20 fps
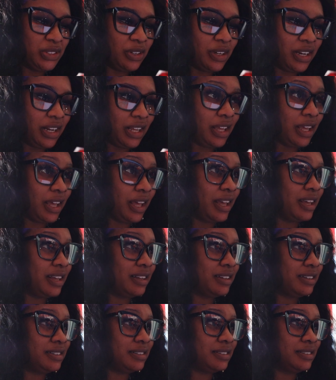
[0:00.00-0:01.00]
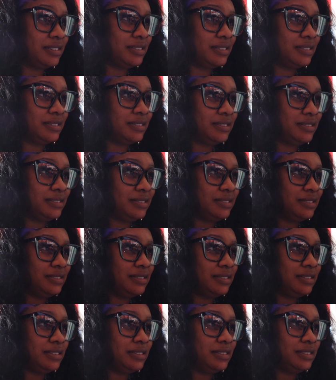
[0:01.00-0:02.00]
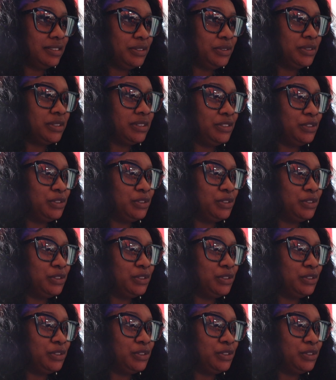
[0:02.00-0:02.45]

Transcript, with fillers: I don't want sushi. Huh?